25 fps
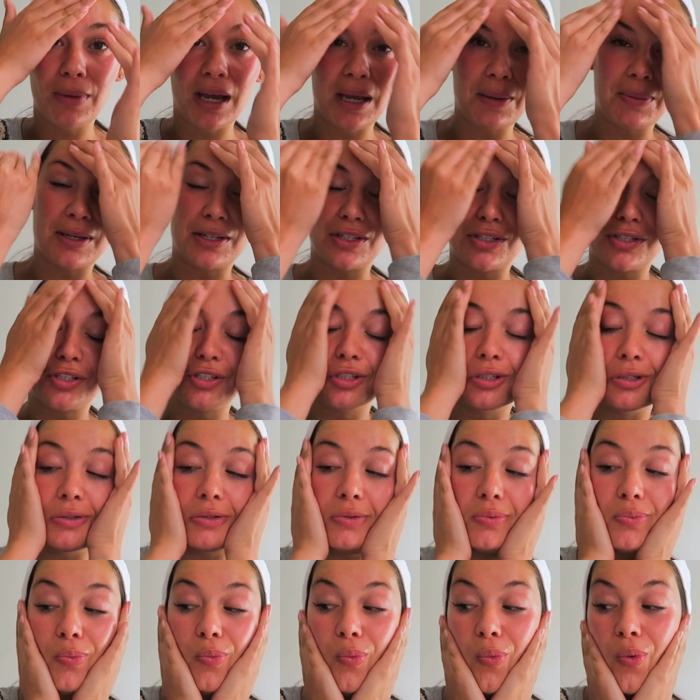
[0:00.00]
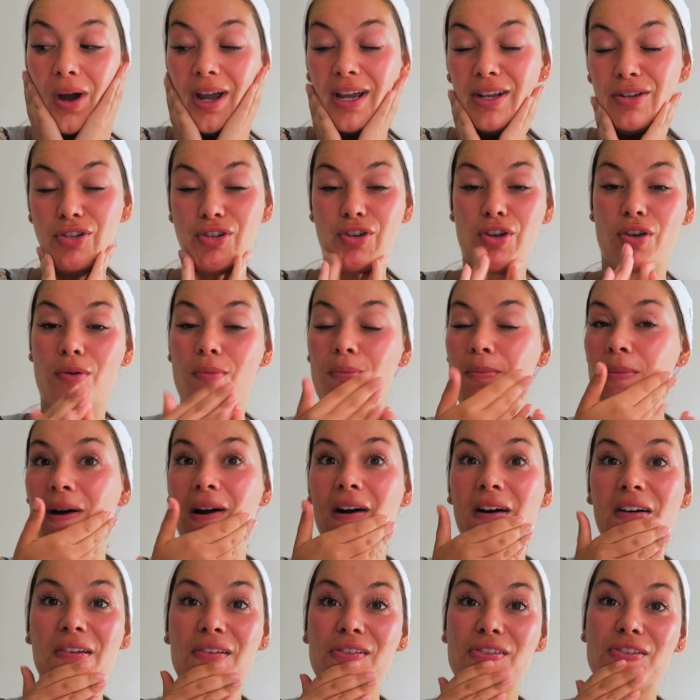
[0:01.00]
Maybe I just used way too
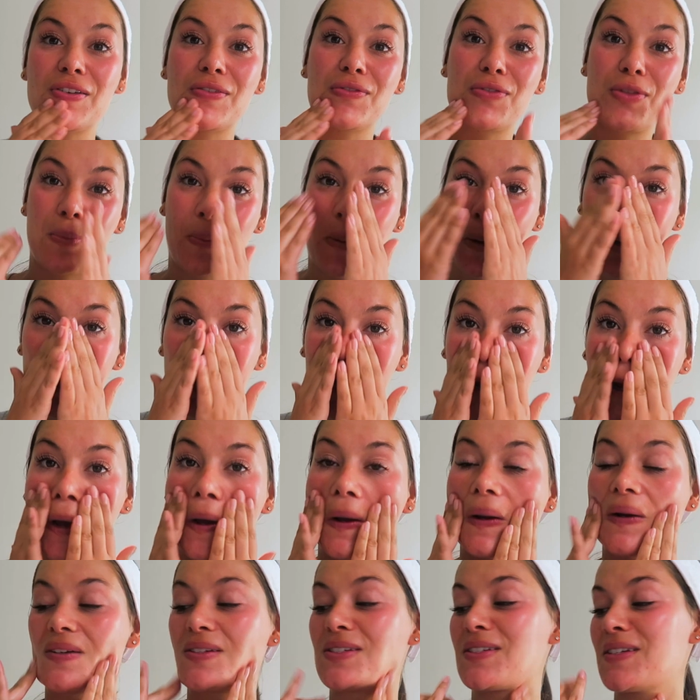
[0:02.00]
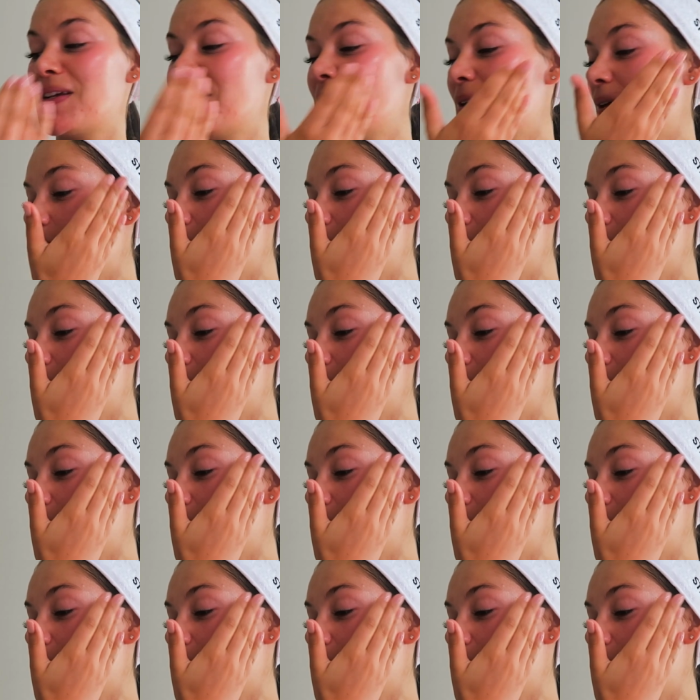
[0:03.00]
much of the product.